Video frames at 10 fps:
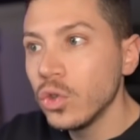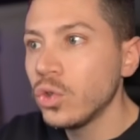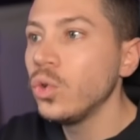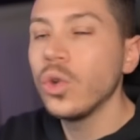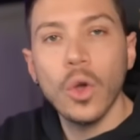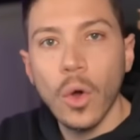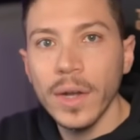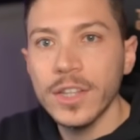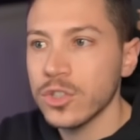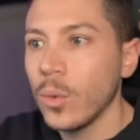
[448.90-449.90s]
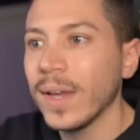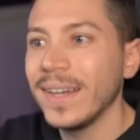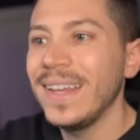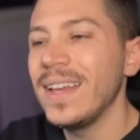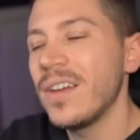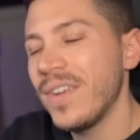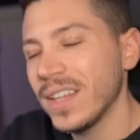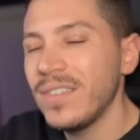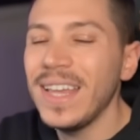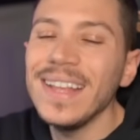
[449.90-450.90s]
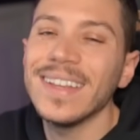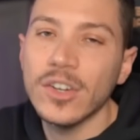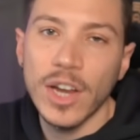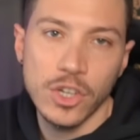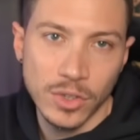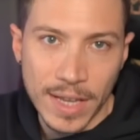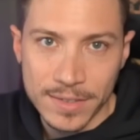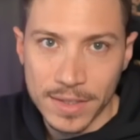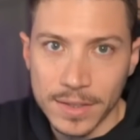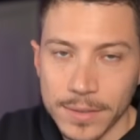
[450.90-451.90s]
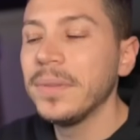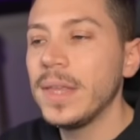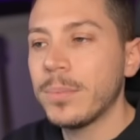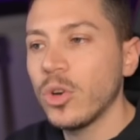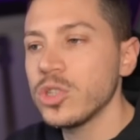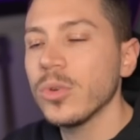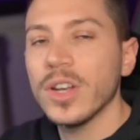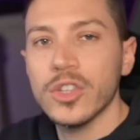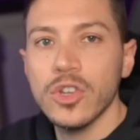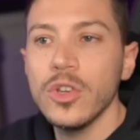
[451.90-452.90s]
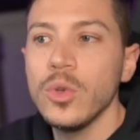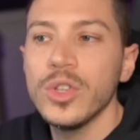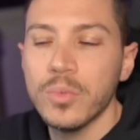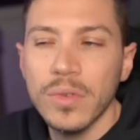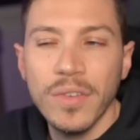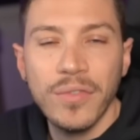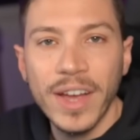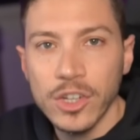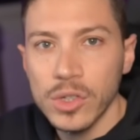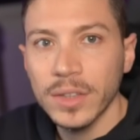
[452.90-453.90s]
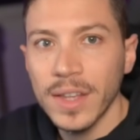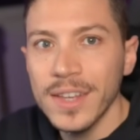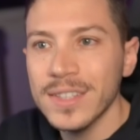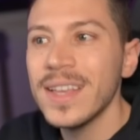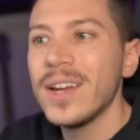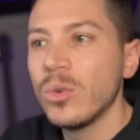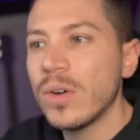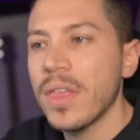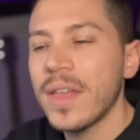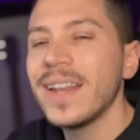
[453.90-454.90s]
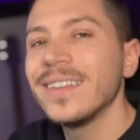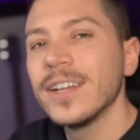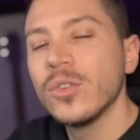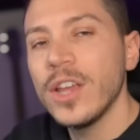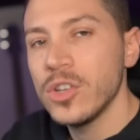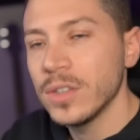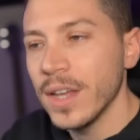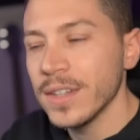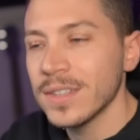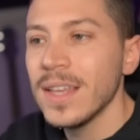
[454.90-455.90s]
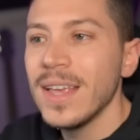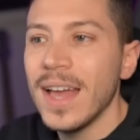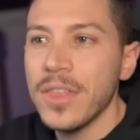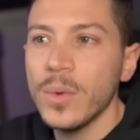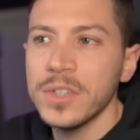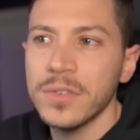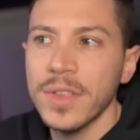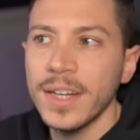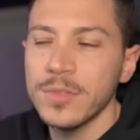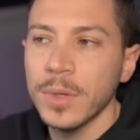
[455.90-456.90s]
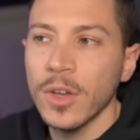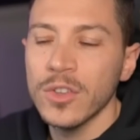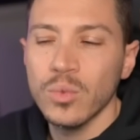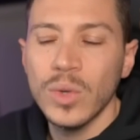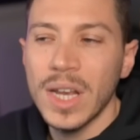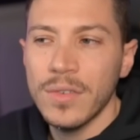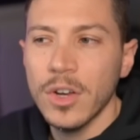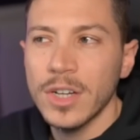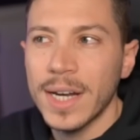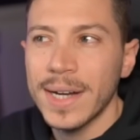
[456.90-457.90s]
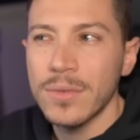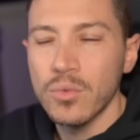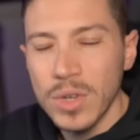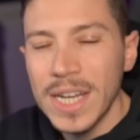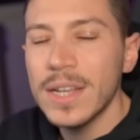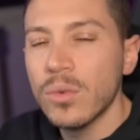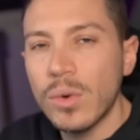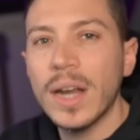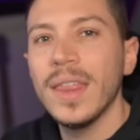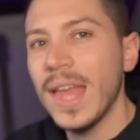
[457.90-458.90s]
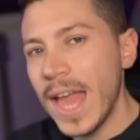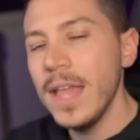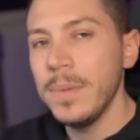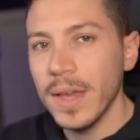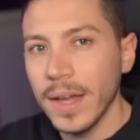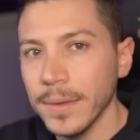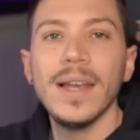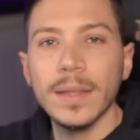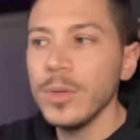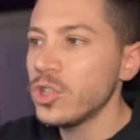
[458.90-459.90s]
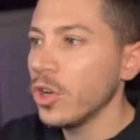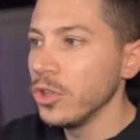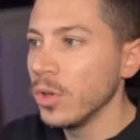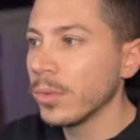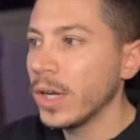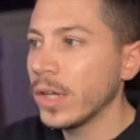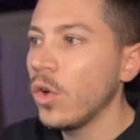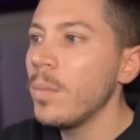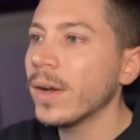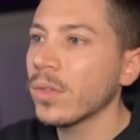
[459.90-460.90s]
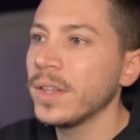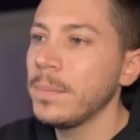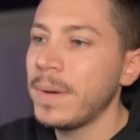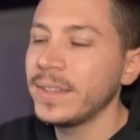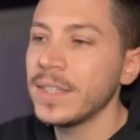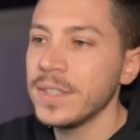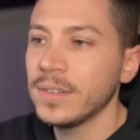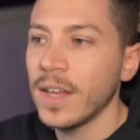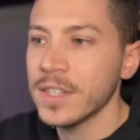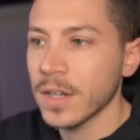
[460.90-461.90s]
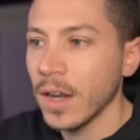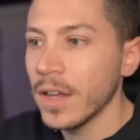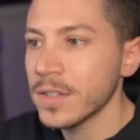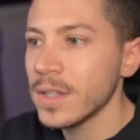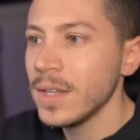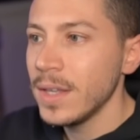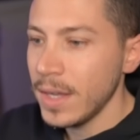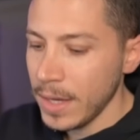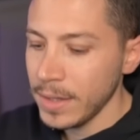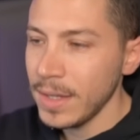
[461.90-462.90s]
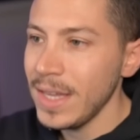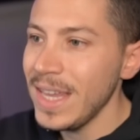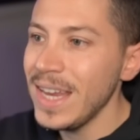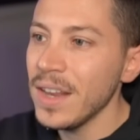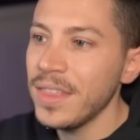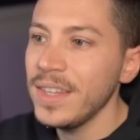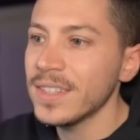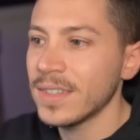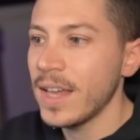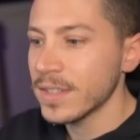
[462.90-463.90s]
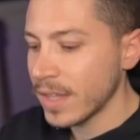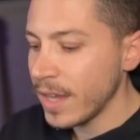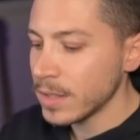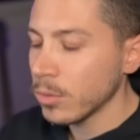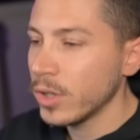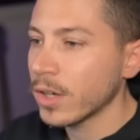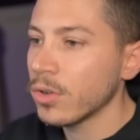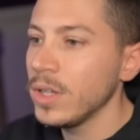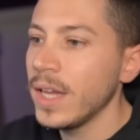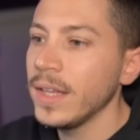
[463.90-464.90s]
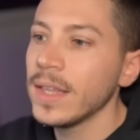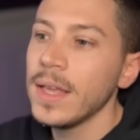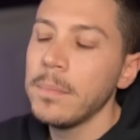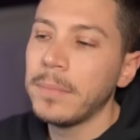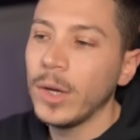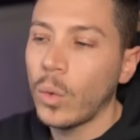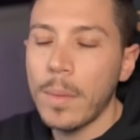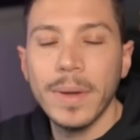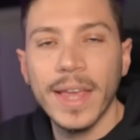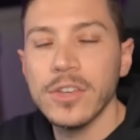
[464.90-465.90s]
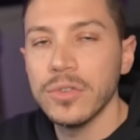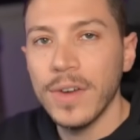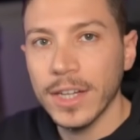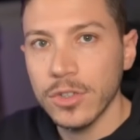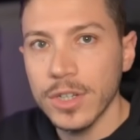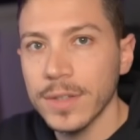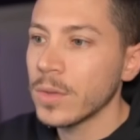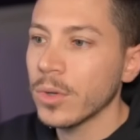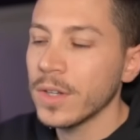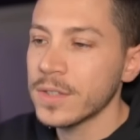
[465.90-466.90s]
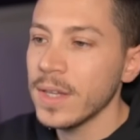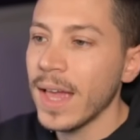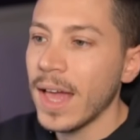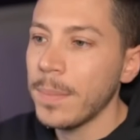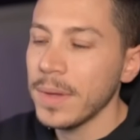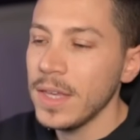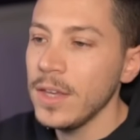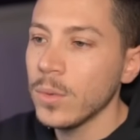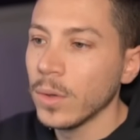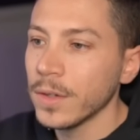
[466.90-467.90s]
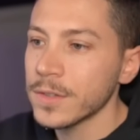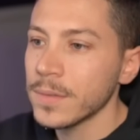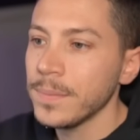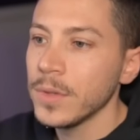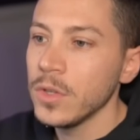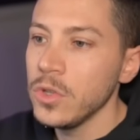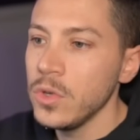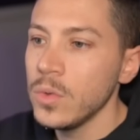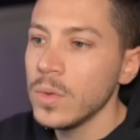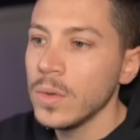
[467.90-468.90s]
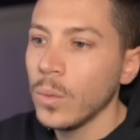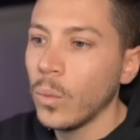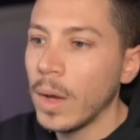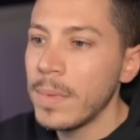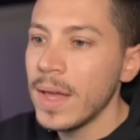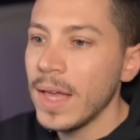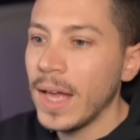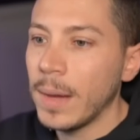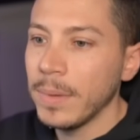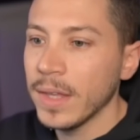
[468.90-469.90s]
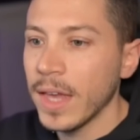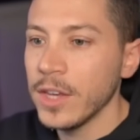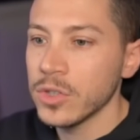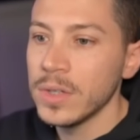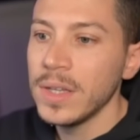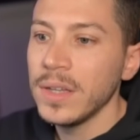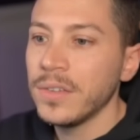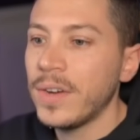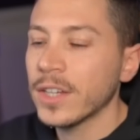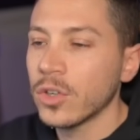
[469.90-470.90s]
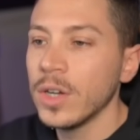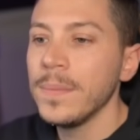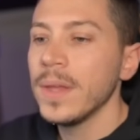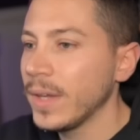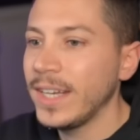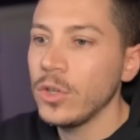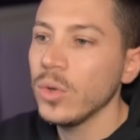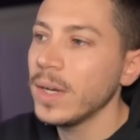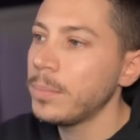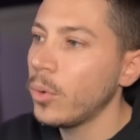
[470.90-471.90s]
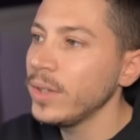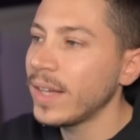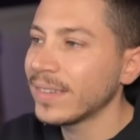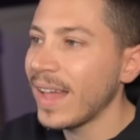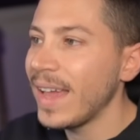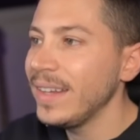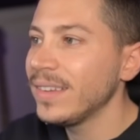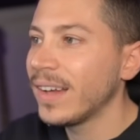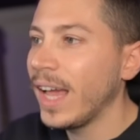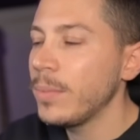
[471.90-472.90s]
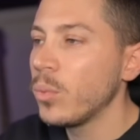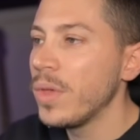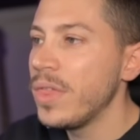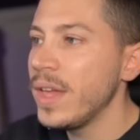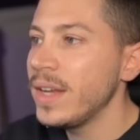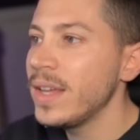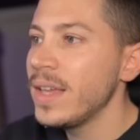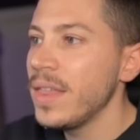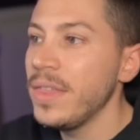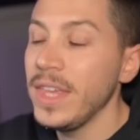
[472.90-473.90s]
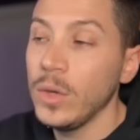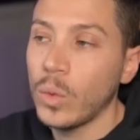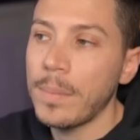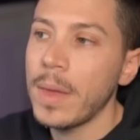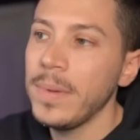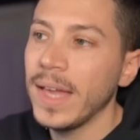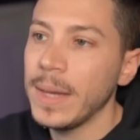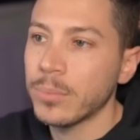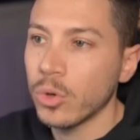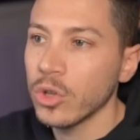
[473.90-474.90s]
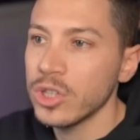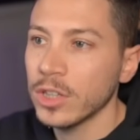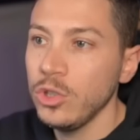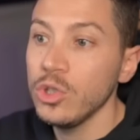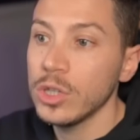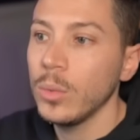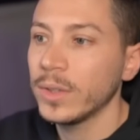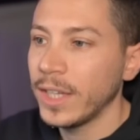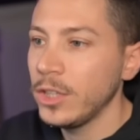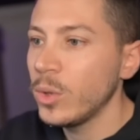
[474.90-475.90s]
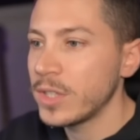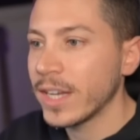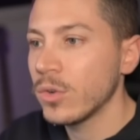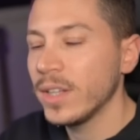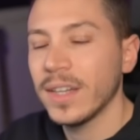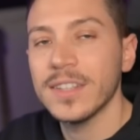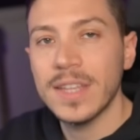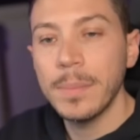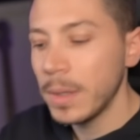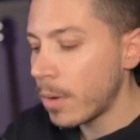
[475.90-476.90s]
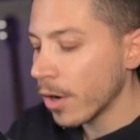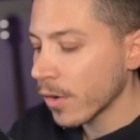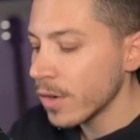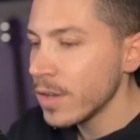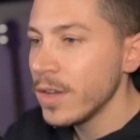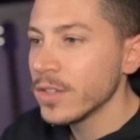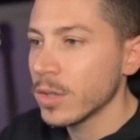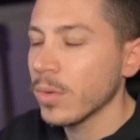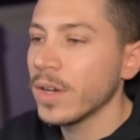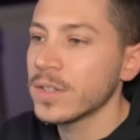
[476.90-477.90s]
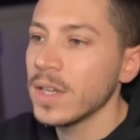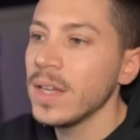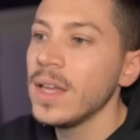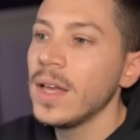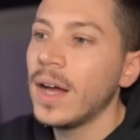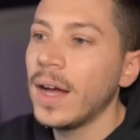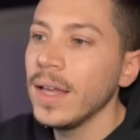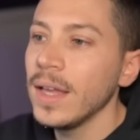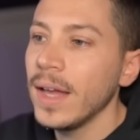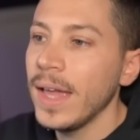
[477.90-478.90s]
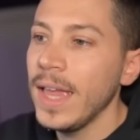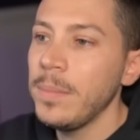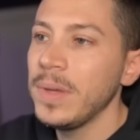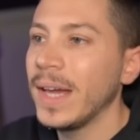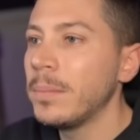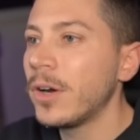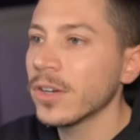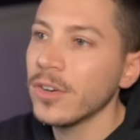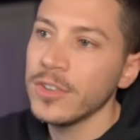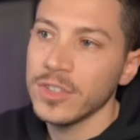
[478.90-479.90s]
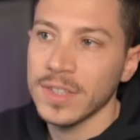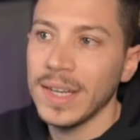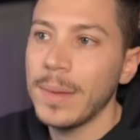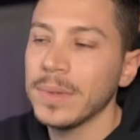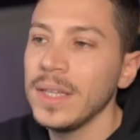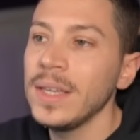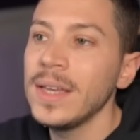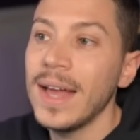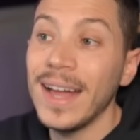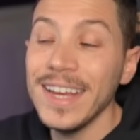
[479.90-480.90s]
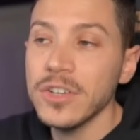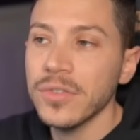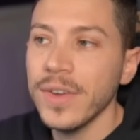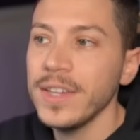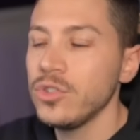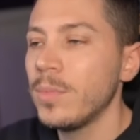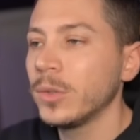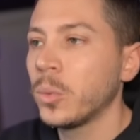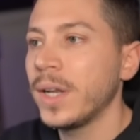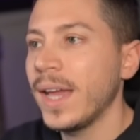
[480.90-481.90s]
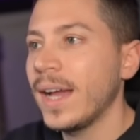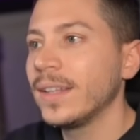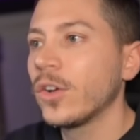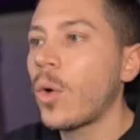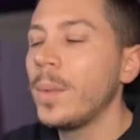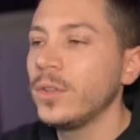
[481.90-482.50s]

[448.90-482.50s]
to call it so we can effectively integration test it. But the approach I'm gonna show you is more of a functional test rather than an integration test. And the reason for that is because we're never gonna really run the API. Let me show you. I'm gonna go back to the dependency test class. And in this test case, I'm gonna create my web application factory. So I'm gonna say app equals new web application factory. And now you can point at any type within the web API project. Usually what I do is I create an assembly marker. So I'm gonna say IAPI marker is just an empty interface. You might wanna add a comment